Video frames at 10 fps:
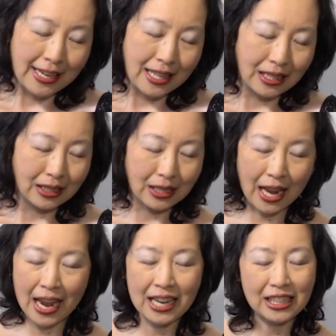in the
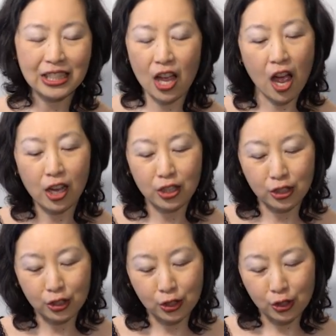stains
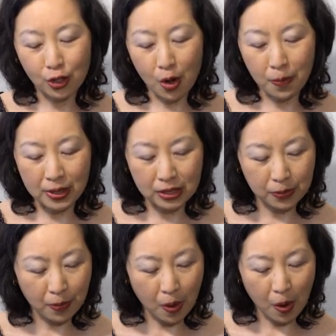are so
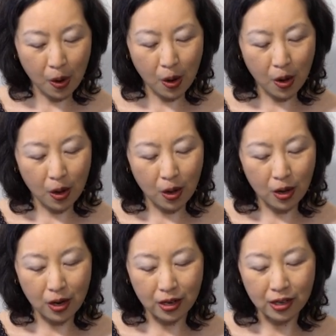much
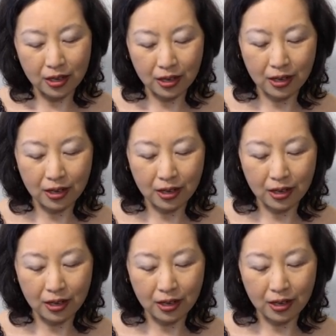more.